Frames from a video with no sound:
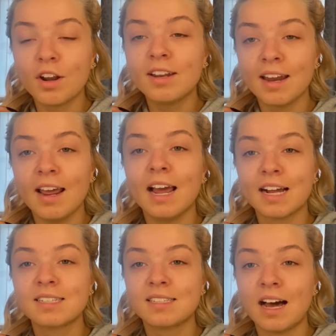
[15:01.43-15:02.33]
day
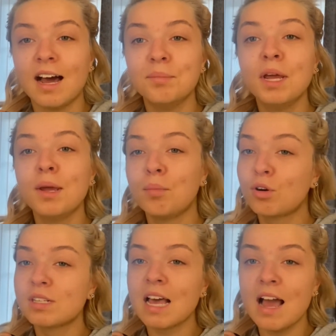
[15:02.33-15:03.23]
at a time
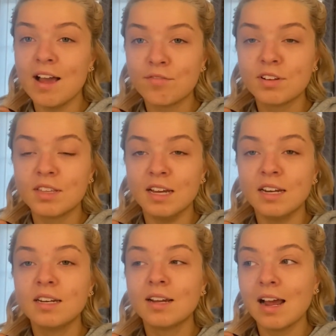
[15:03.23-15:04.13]
because
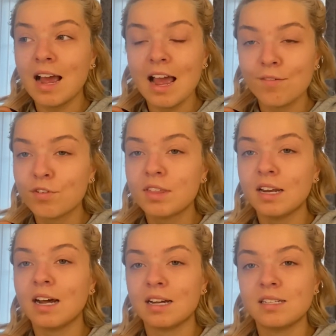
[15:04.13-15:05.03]
everything everything
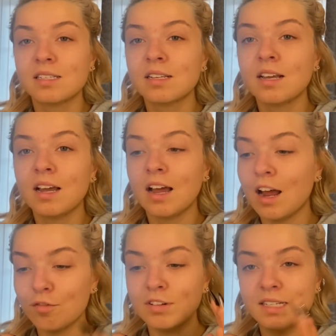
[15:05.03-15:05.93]
has
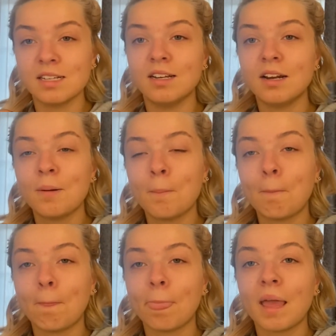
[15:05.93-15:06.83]
a reason
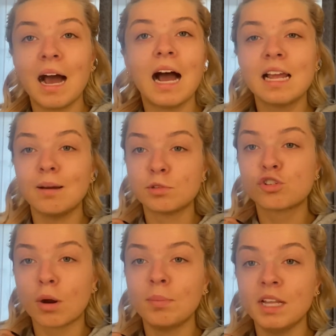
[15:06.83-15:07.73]
i am a
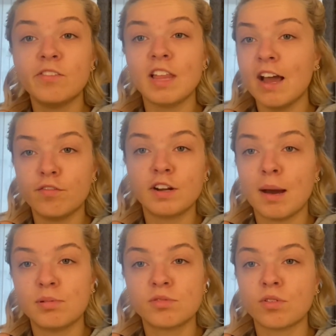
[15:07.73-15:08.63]
strong believer that everything
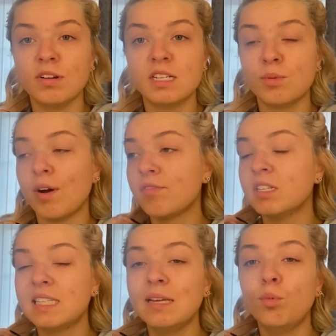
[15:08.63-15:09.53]
happens for a reason whether
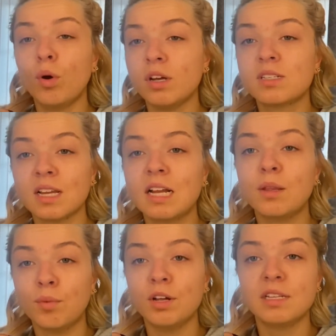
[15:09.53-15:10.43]
it's the worst thing in the
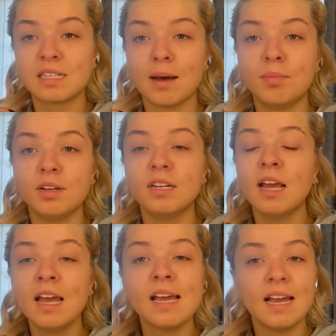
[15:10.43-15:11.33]
world that's happened
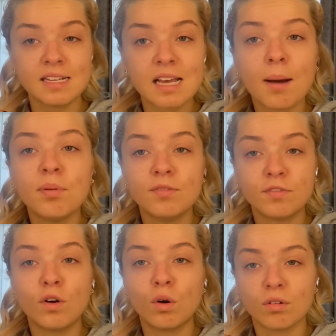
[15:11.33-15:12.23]
it's happened
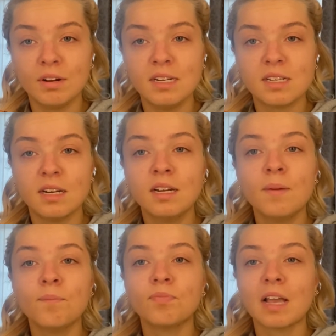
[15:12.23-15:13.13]
for a reason
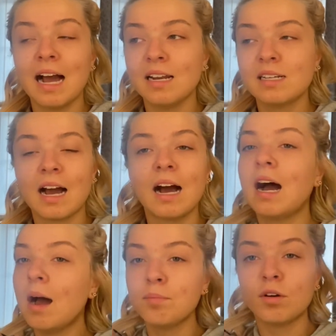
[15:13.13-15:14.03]
and
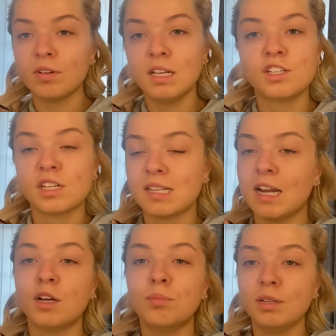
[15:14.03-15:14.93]
i'm not religious i
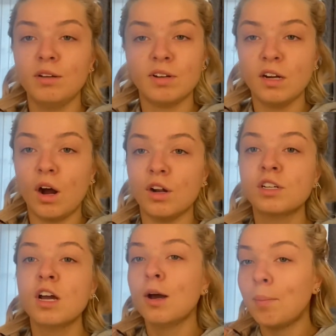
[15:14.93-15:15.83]
don't believe in god
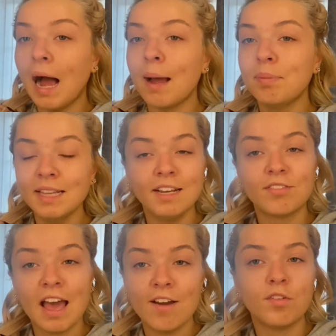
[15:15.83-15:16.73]
but i believe
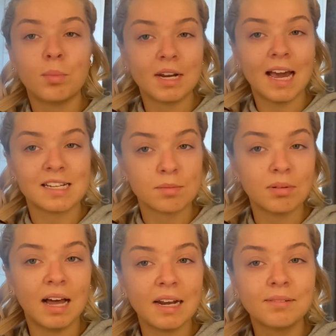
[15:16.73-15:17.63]
that everybody has a
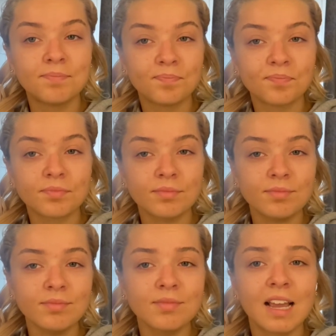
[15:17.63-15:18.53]
plan
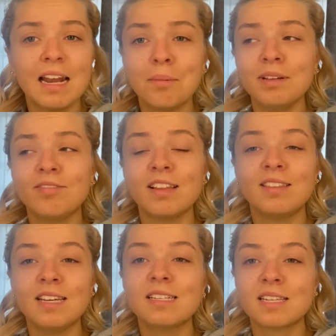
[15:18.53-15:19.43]
and i believe that if
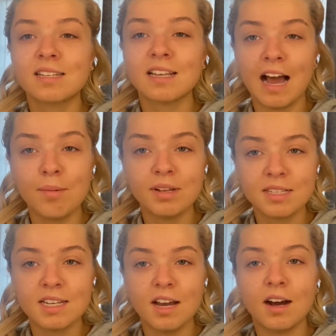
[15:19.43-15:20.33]
these things are happening
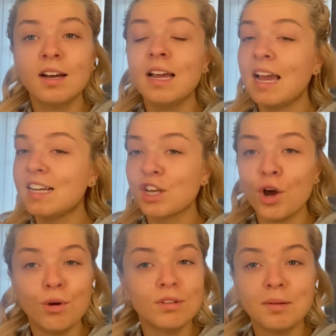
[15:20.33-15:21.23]
to you it's
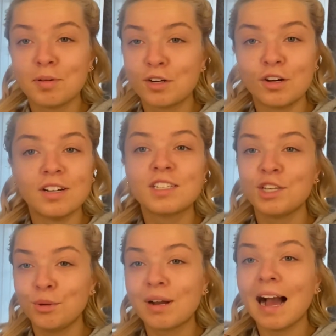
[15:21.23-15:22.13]
only because
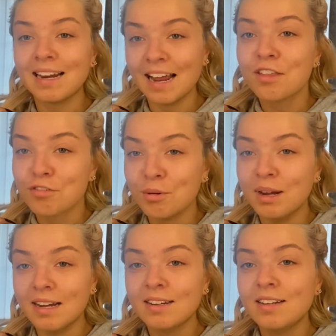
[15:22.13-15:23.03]
you can get through
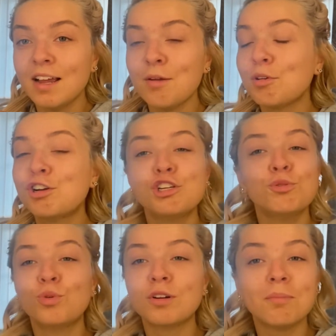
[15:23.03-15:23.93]
it because you
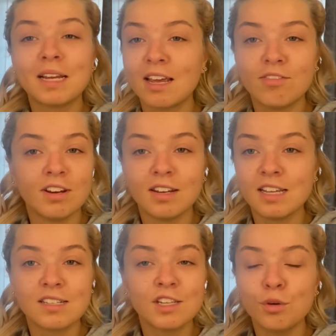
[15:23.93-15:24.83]
wouldn't be given
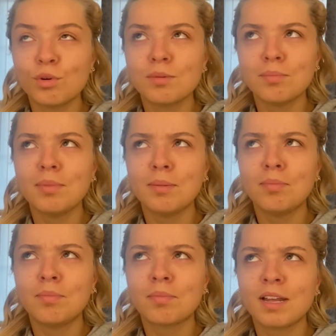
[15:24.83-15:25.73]
these you wouldn't be
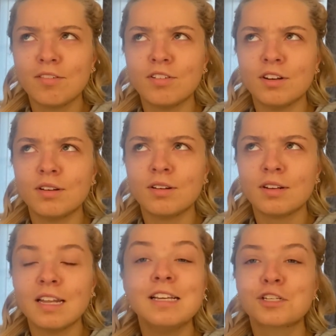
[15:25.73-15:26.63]
given
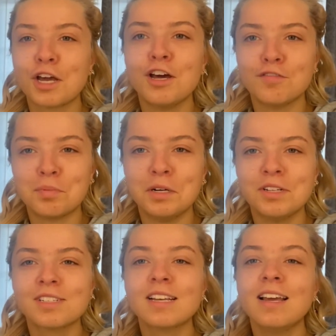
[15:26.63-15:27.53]
these
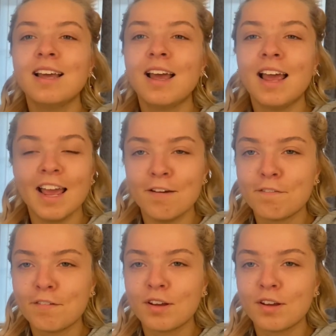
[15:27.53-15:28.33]
curveballs if